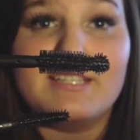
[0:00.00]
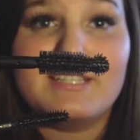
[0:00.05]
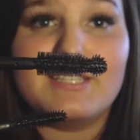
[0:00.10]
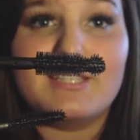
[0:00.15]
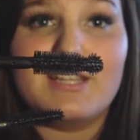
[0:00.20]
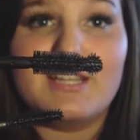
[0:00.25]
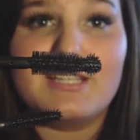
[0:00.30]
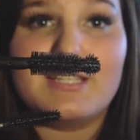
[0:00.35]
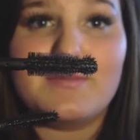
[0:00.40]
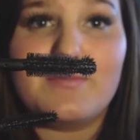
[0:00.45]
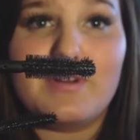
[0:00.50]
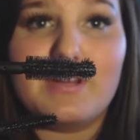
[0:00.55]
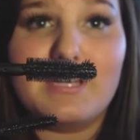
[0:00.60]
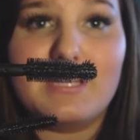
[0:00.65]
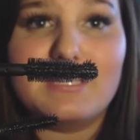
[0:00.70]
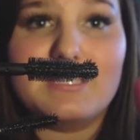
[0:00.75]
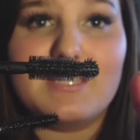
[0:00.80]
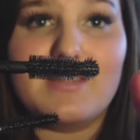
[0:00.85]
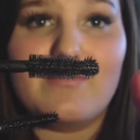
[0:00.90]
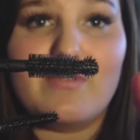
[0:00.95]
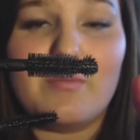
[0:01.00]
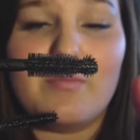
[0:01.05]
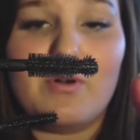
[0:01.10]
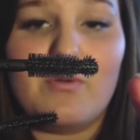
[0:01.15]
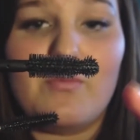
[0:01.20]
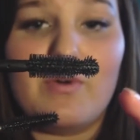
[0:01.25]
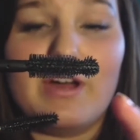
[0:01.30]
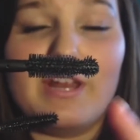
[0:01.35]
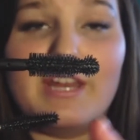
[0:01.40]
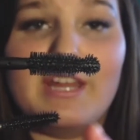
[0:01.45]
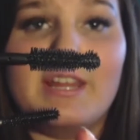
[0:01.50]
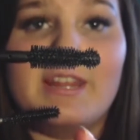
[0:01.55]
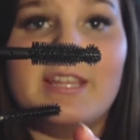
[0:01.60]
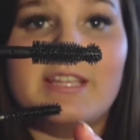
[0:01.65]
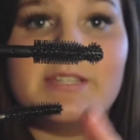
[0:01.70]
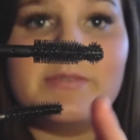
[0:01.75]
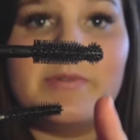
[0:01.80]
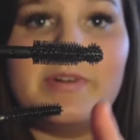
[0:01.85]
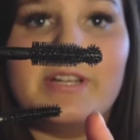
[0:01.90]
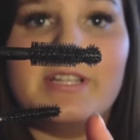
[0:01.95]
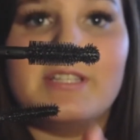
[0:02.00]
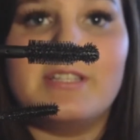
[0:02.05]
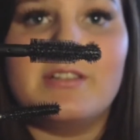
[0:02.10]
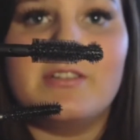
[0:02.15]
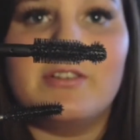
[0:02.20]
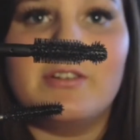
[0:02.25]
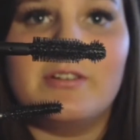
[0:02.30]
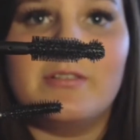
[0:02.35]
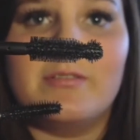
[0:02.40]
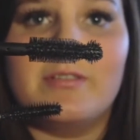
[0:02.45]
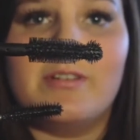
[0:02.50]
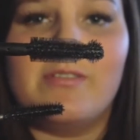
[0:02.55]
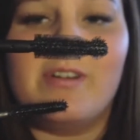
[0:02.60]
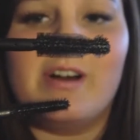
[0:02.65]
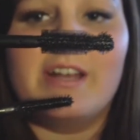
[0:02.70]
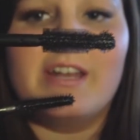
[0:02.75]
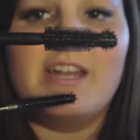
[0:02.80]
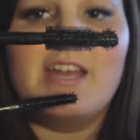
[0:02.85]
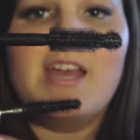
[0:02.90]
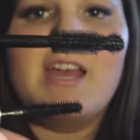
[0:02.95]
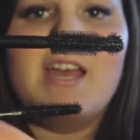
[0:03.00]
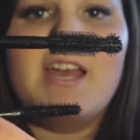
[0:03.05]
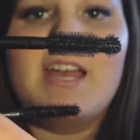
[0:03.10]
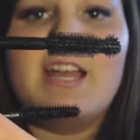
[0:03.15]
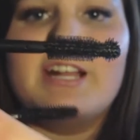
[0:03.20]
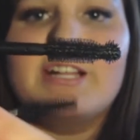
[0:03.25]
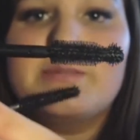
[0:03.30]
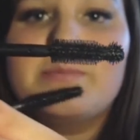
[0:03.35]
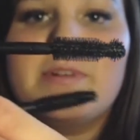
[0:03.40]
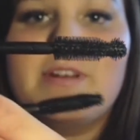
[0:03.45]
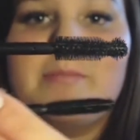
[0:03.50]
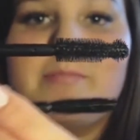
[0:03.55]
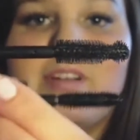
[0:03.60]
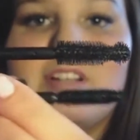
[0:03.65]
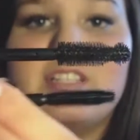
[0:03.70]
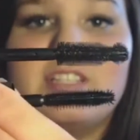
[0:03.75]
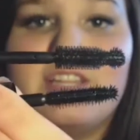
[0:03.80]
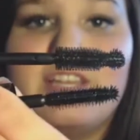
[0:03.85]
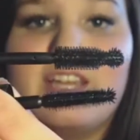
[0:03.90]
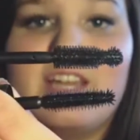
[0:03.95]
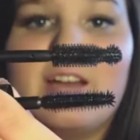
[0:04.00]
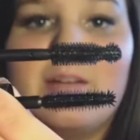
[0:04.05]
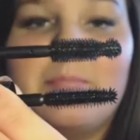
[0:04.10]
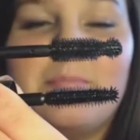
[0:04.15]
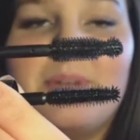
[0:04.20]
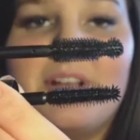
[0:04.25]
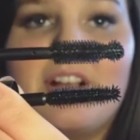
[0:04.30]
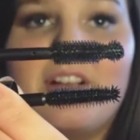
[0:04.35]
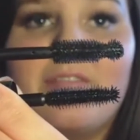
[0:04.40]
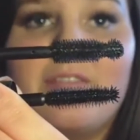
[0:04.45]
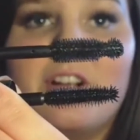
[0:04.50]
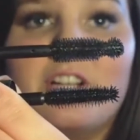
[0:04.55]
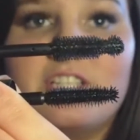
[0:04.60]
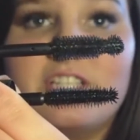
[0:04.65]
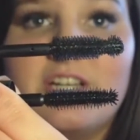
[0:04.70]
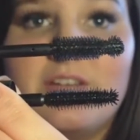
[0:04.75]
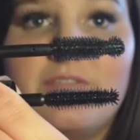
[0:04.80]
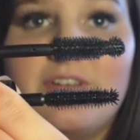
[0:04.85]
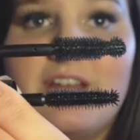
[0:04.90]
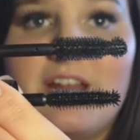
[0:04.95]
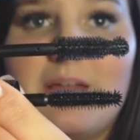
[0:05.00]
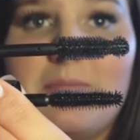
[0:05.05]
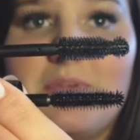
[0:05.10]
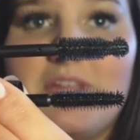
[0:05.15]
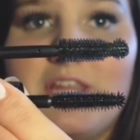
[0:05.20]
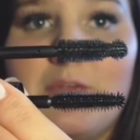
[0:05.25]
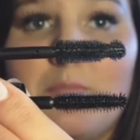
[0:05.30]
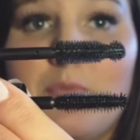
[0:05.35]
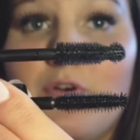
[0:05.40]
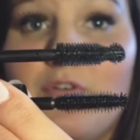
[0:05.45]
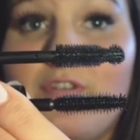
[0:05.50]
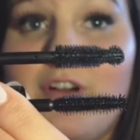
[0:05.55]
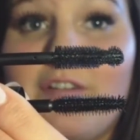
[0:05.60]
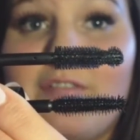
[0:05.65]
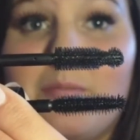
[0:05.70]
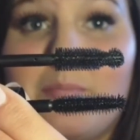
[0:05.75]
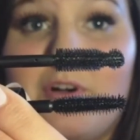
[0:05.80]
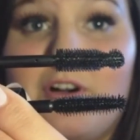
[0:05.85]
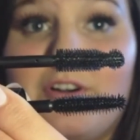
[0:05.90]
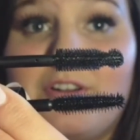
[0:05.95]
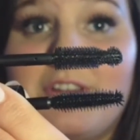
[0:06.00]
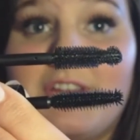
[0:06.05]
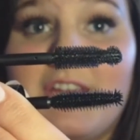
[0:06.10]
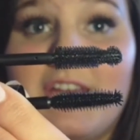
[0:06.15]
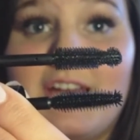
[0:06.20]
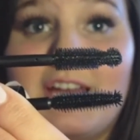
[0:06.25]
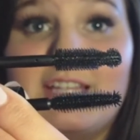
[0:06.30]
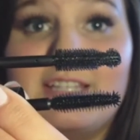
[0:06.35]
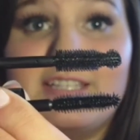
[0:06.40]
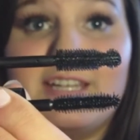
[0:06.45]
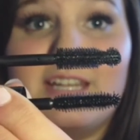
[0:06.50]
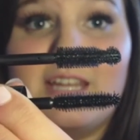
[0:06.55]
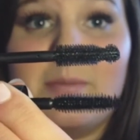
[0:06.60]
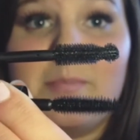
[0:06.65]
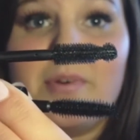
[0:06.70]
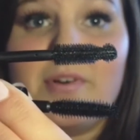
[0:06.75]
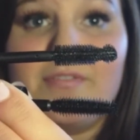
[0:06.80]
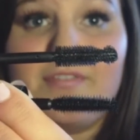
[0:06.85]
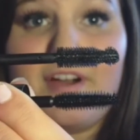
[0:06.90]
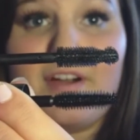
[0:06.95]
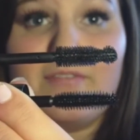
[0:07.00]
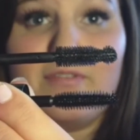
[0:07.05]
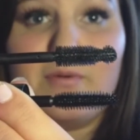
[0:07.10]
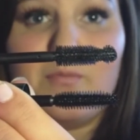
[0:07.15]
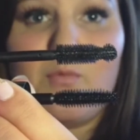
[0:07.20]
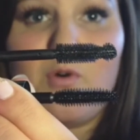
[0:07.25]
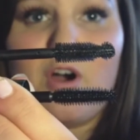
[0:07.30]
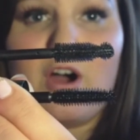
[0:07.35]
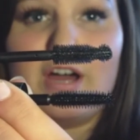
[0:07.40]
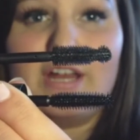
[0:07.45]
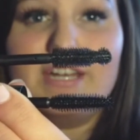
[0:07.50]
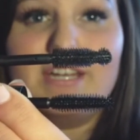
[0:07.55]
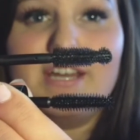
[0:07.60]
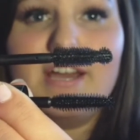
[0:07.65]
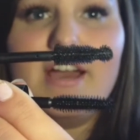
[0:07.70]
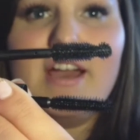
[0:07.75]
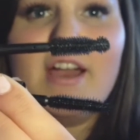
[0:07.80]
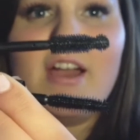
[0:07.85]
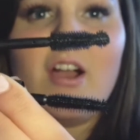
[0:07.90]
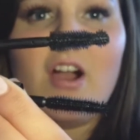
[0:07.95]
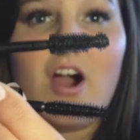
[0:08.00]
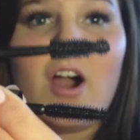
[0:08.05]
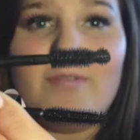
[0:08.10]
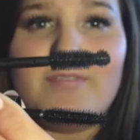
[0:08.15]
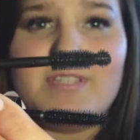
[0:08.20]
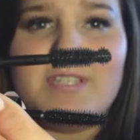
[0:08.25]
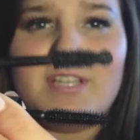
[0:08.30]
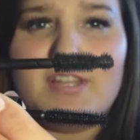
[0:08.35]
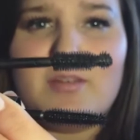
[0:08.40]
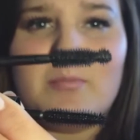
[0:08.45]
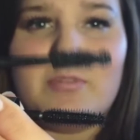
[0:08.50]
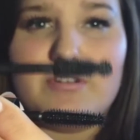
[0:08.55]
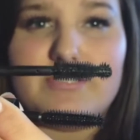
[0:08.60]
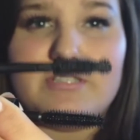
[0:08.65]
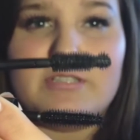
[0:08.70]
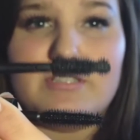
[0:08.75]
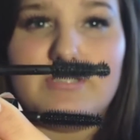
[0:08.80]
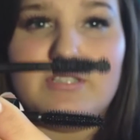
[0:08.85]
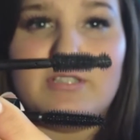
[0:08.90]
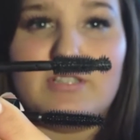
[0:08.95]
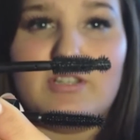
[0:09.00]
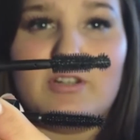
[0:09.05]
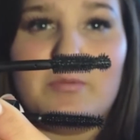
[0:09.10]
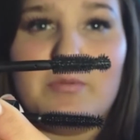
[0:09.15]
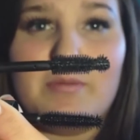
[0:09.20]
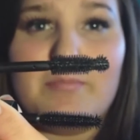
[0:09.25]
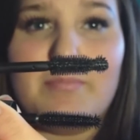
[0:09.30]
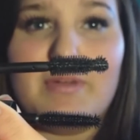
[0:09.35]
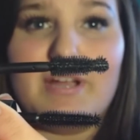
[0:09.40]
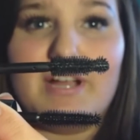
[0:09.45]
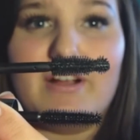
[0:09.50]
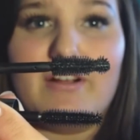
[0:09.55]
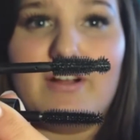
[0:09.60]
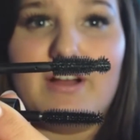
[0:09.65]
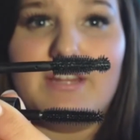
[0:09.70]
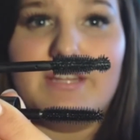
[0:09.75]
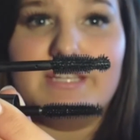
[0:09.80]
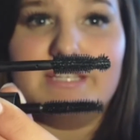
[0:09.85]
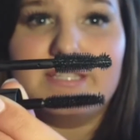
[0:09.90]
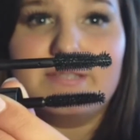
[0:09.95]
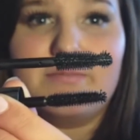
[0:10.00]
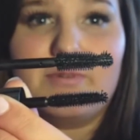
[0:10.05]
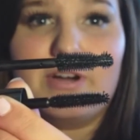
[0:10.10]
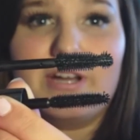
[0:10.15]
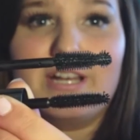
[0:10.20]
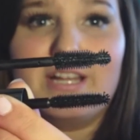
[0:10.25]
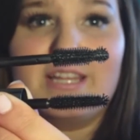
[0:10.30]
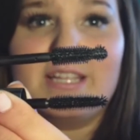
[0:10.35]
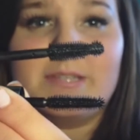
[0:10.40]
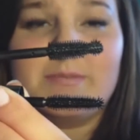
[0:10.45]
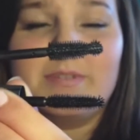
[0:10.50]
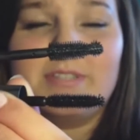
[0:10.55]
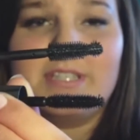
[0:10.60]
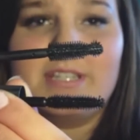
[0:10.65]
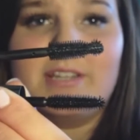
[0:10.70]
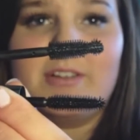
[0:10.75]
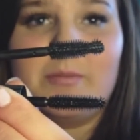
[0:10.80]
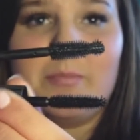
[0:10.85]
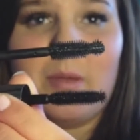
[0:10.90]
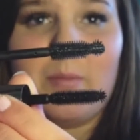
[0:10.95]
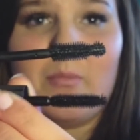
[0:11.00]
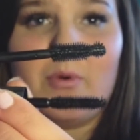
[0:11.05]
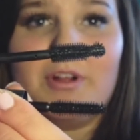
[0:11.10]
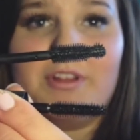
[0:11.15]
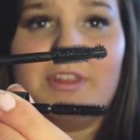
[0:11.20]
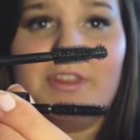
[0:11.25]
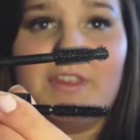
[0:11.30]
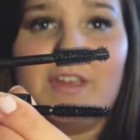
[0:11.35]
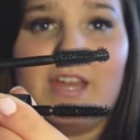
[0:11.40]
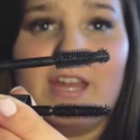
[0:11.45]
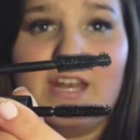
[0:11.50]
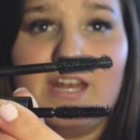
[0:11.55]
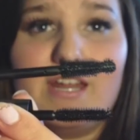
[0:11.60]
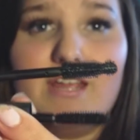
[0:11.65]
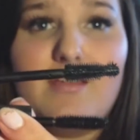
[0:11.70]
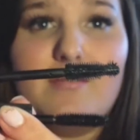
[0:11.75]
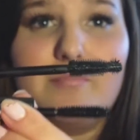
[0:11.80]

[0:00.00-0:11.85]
So this one is the Rimmel one, and this one is the They're Real one. It's pretty much like a bigger version of it. I mean, they both have a ball on the end, and they both have the wand. Obviously, the bristles are a little bit bigger on this one, and this one's a little bit more thin.